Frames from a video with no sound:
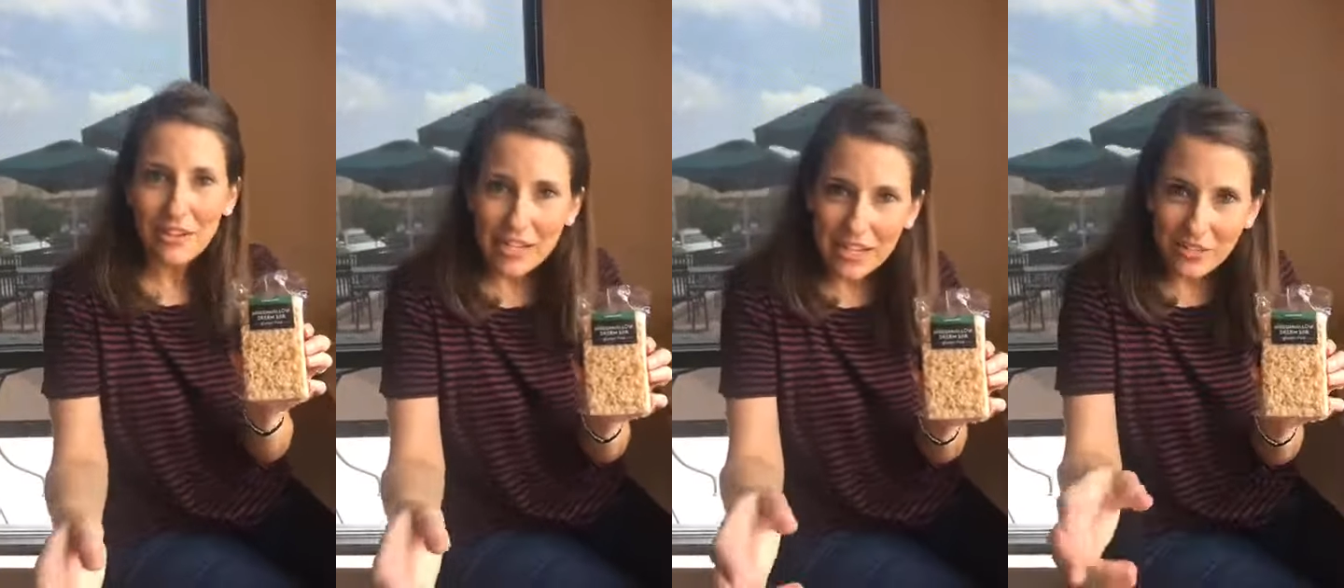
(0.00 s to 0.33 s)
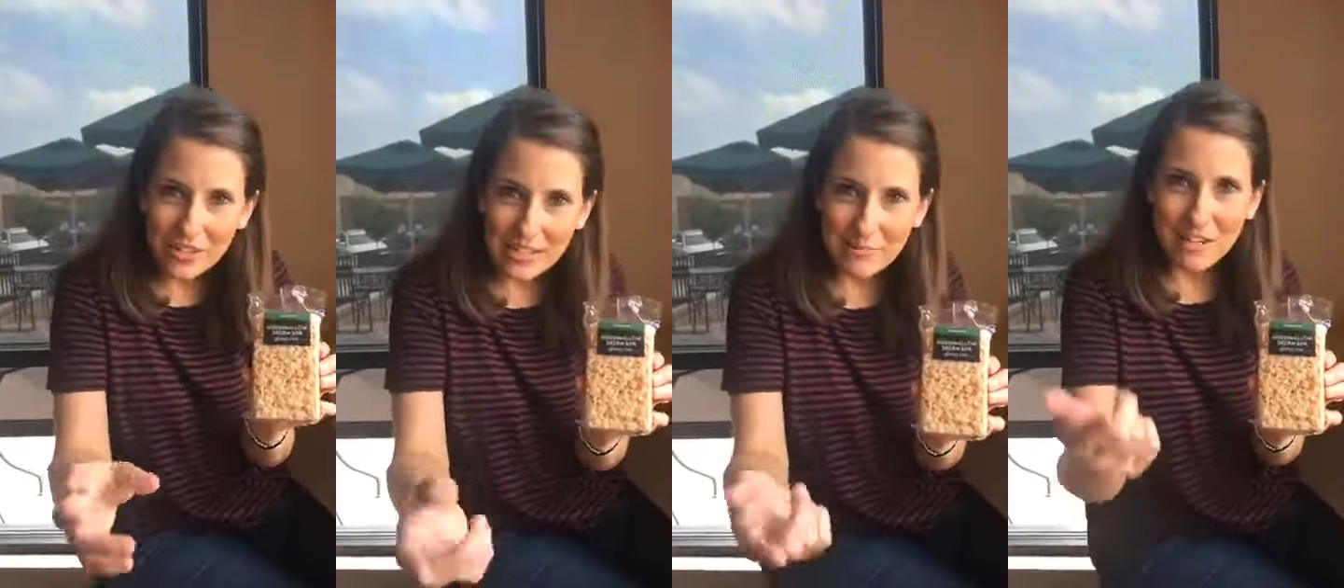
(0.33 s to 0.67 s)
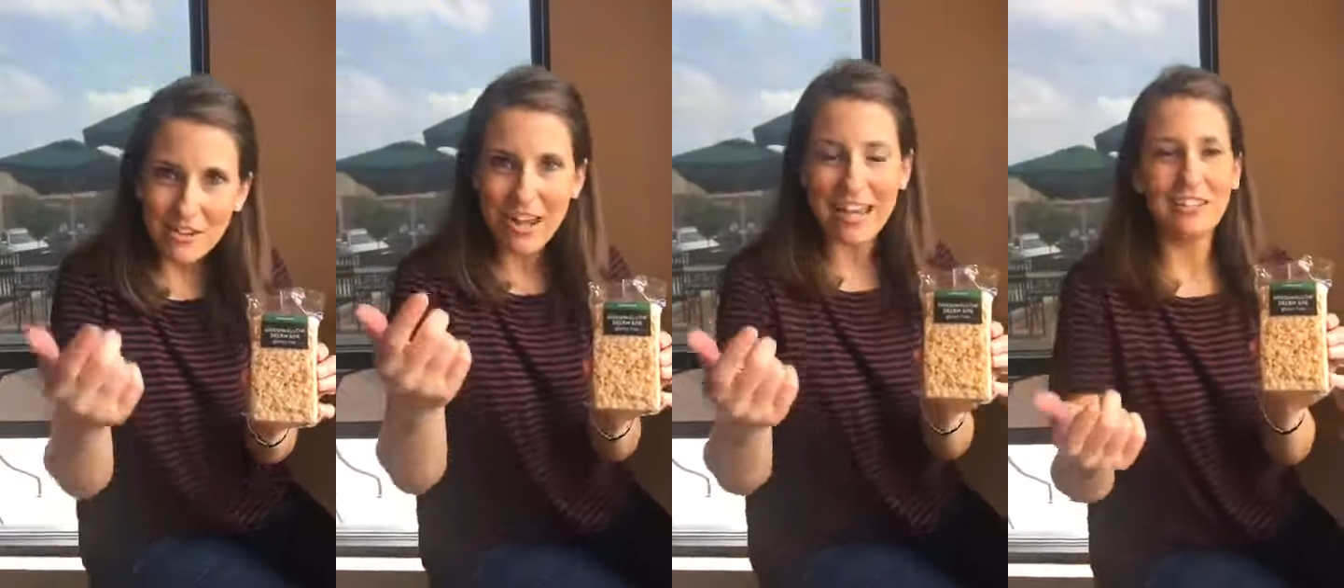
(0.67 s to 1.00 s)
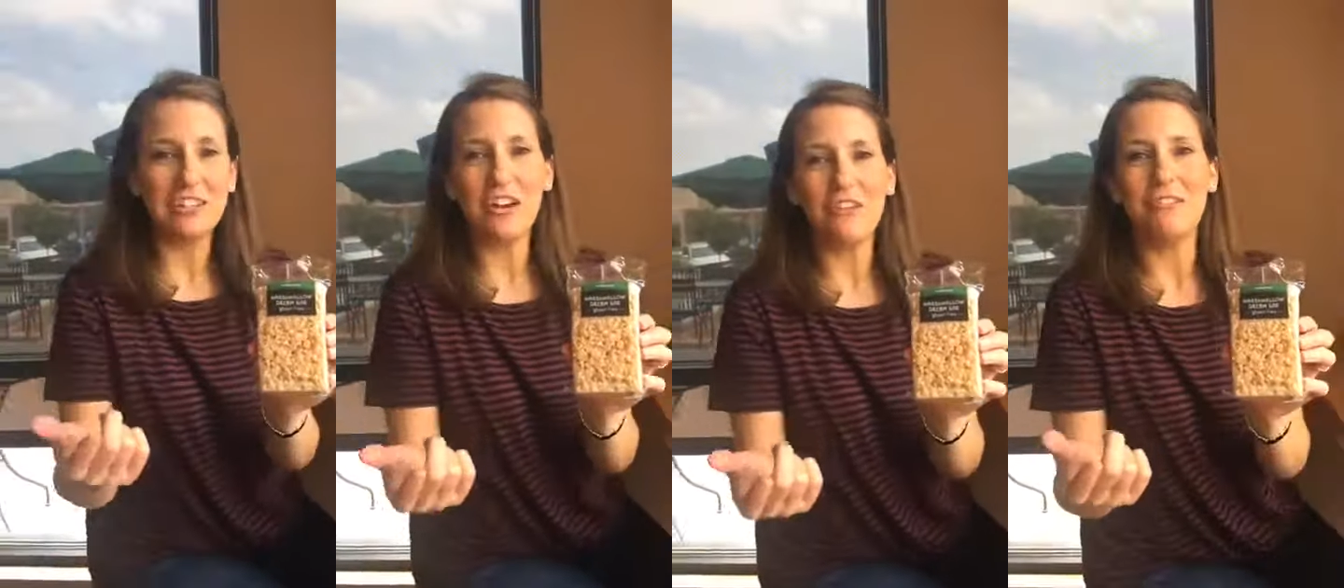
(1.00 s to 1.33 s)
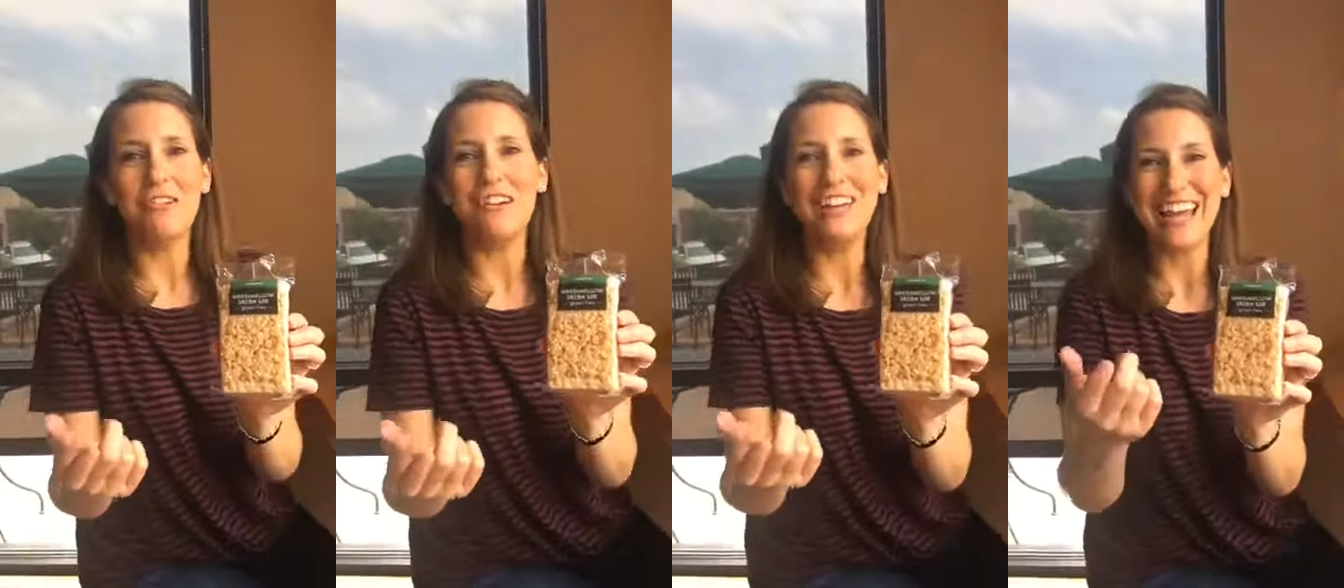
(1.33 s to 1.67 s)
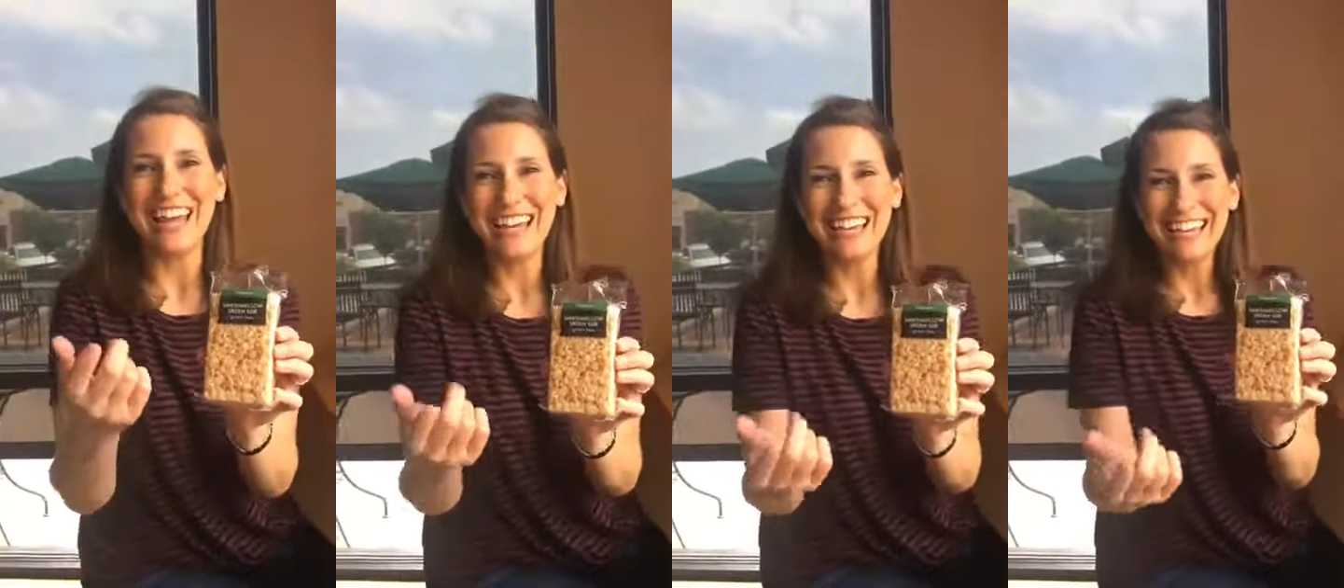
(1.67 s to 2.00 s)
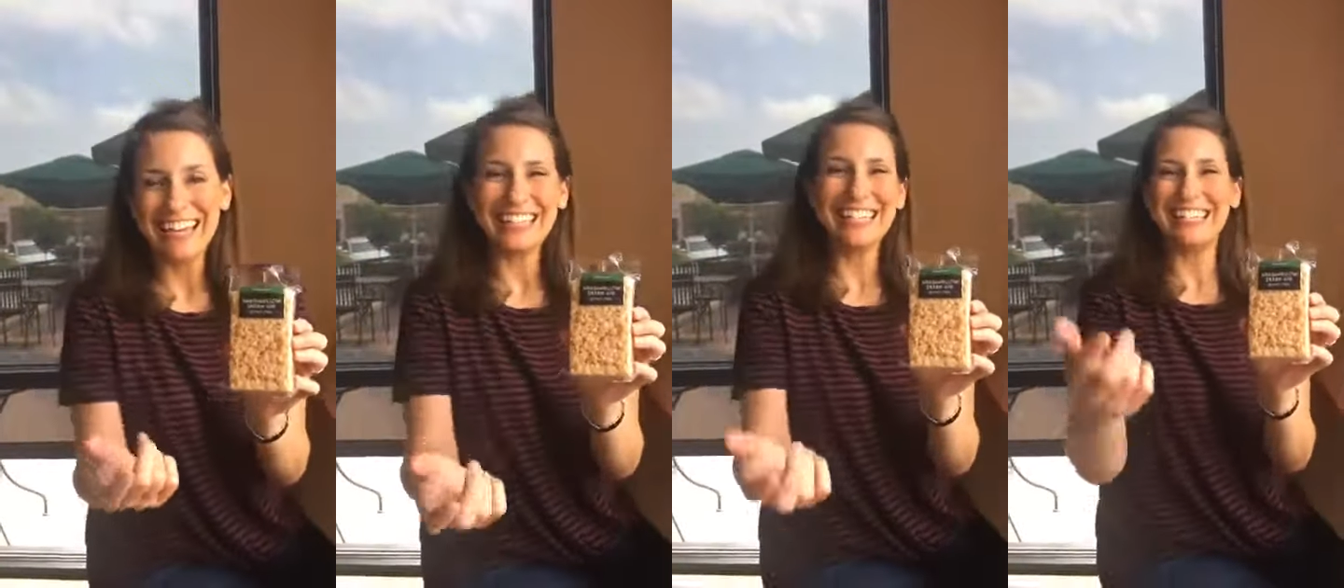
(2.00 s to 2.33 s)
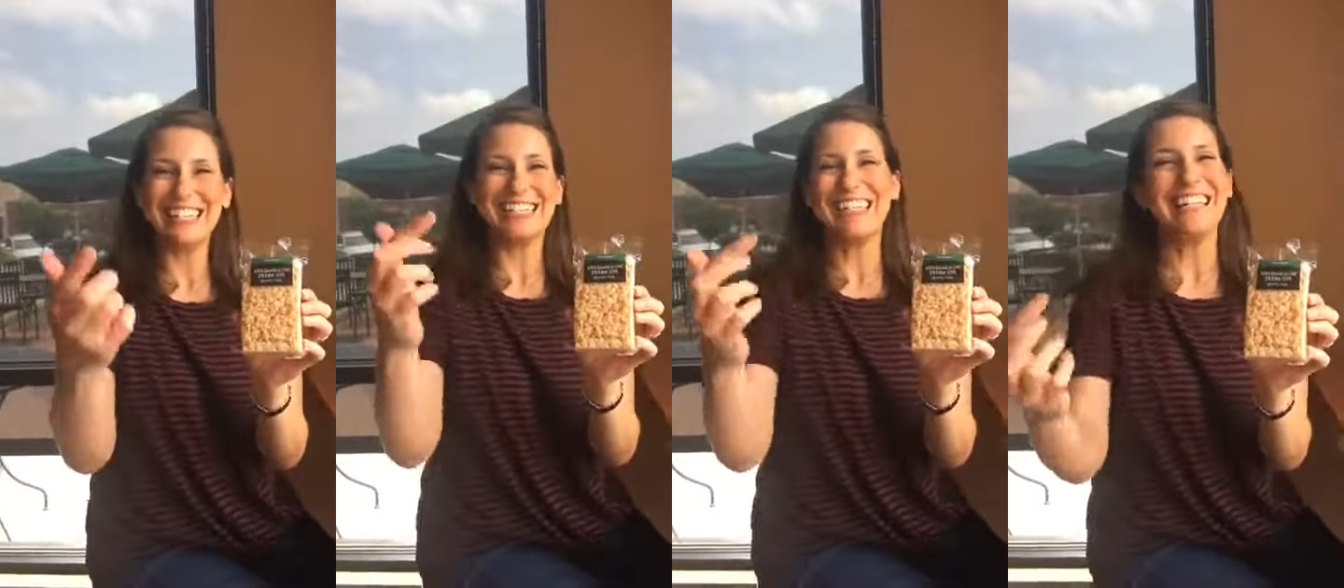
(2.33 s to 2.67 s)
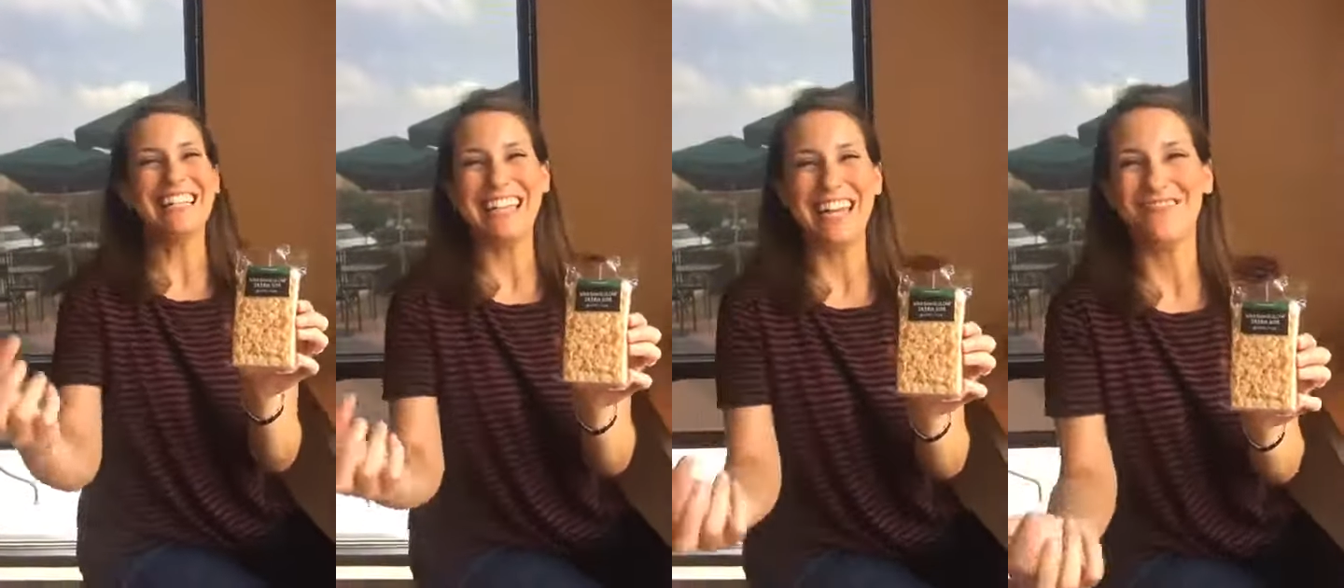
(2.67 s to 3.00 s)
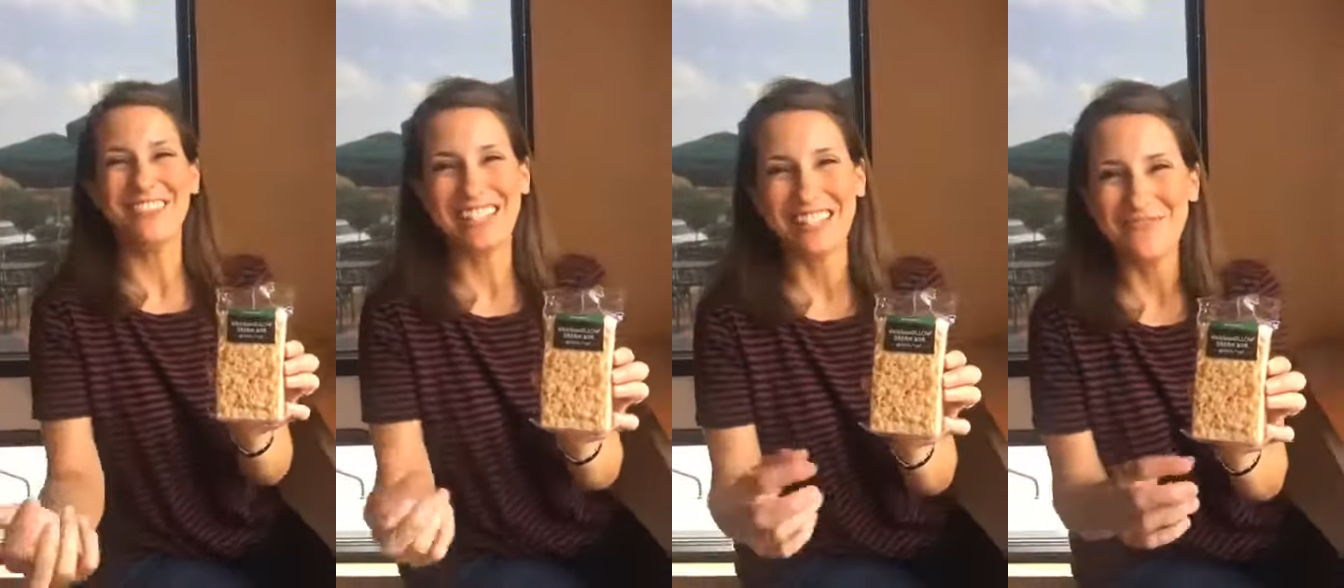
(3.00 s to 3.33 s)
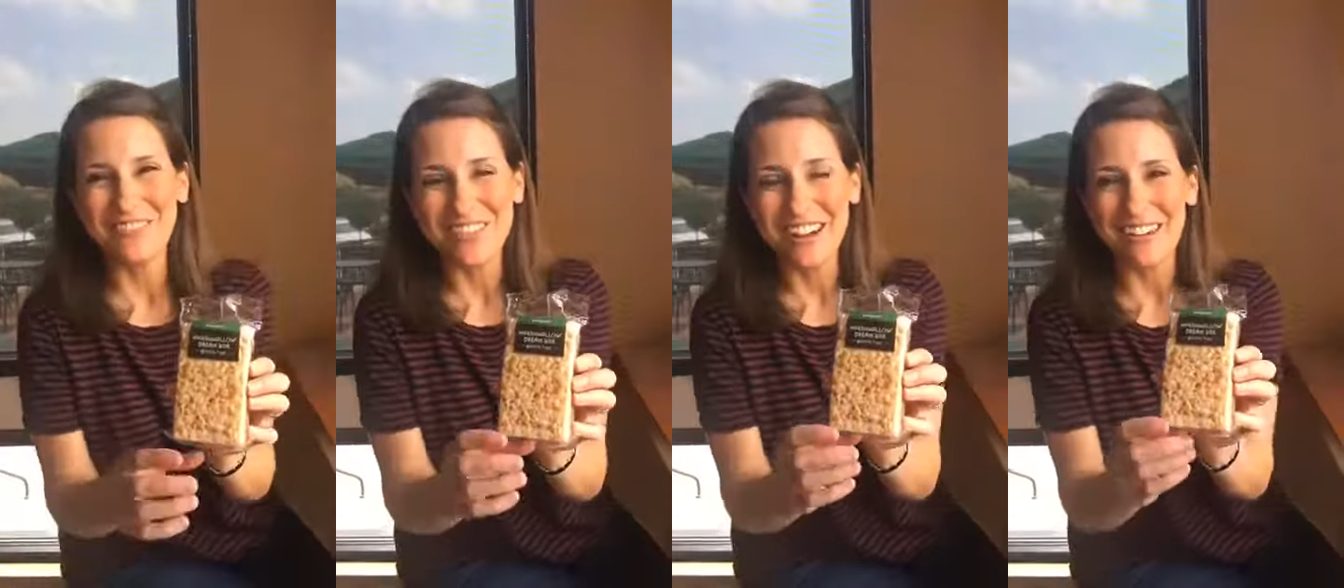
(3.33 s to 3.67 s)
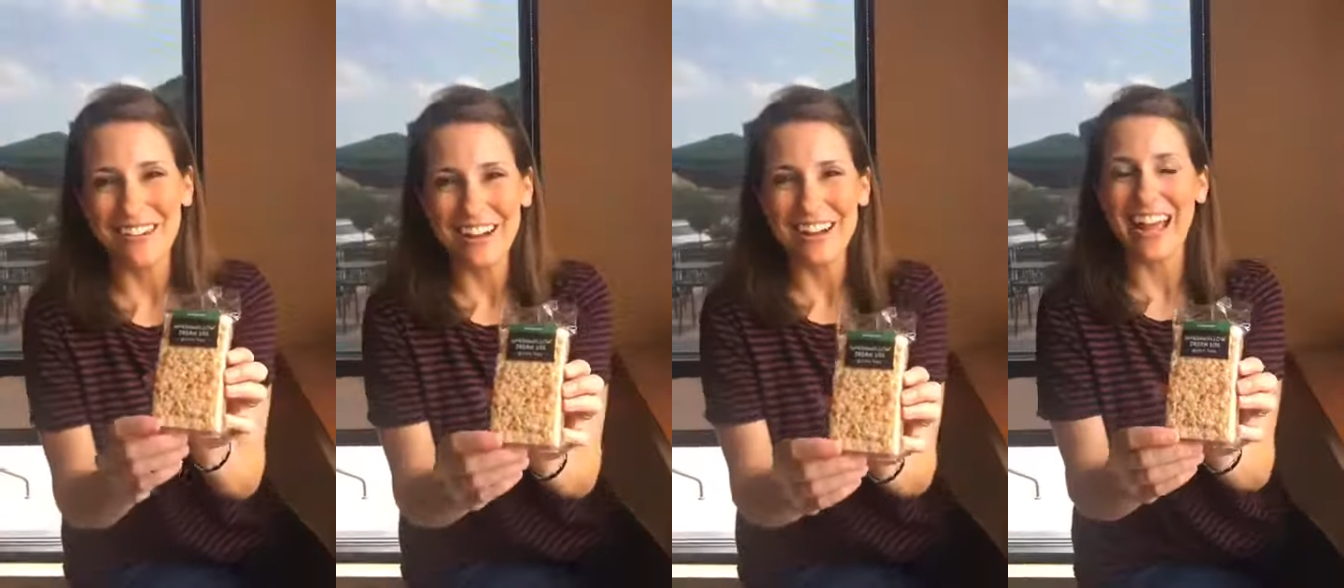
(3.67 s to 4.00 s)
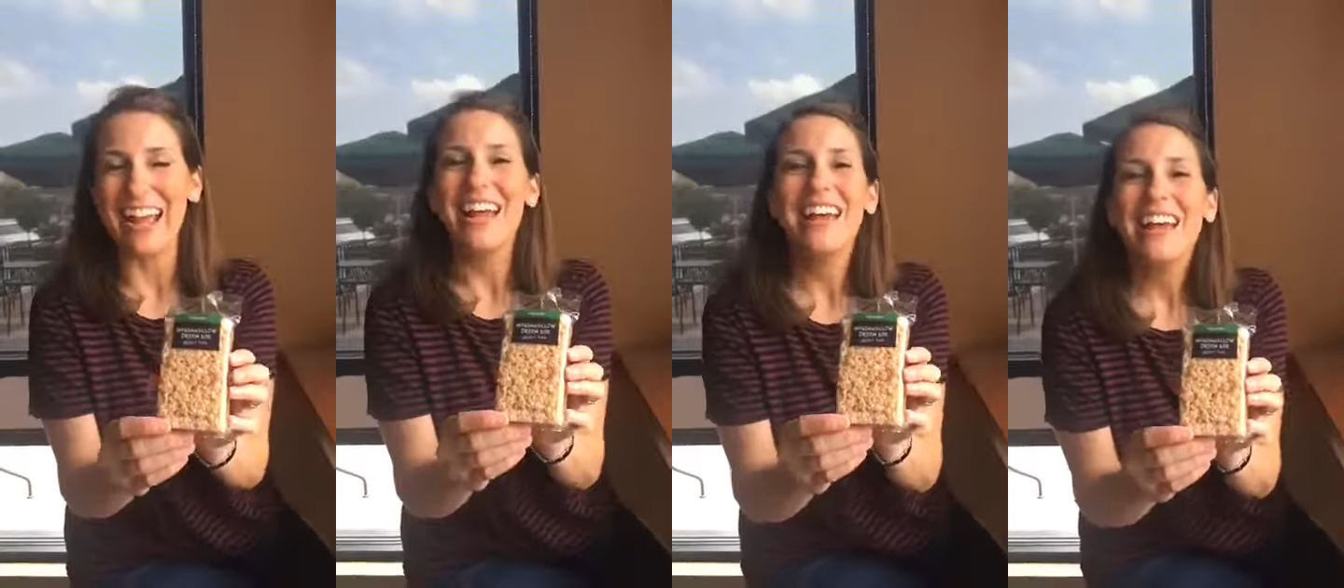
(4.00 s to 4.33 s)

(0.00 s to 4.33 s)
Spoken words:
Can you see me? You're kind of low. Okay, it just looks like the camera is super low. Okay,